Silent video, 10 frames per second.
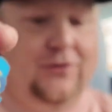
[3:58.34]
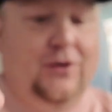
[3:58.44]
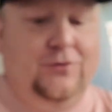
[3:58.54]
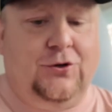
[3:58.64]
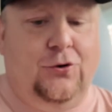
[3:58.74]

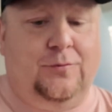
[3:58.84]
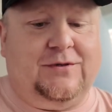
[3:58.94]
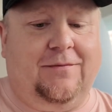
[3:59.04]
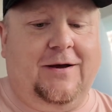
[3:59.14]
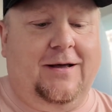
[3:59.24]
no
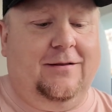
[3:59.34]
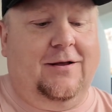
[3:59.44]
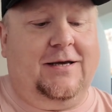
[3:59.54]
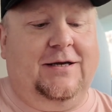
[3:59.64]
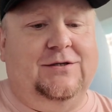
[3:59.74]
dupes. I've gotten
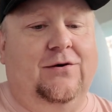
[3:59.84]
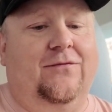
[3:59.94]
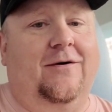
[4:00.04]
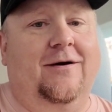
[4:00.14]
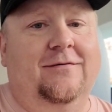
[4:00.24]
lucky so
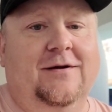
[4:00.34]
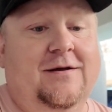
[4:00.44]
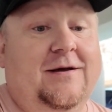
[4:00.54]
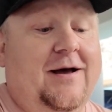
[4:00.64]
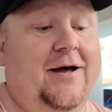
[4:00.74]
far.
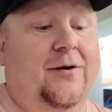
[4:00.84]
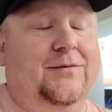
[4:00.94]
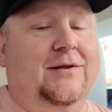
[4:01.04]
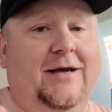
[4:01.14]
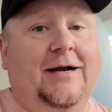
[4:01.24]
I
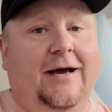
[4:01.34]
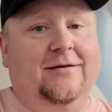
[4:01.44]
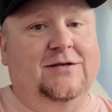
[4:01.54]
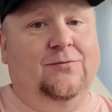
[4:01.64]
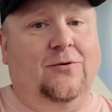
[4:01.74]
helped a lady out
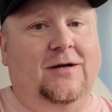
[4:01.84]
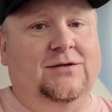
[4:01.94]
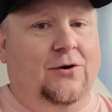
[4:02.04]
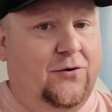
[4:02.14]
this morning, so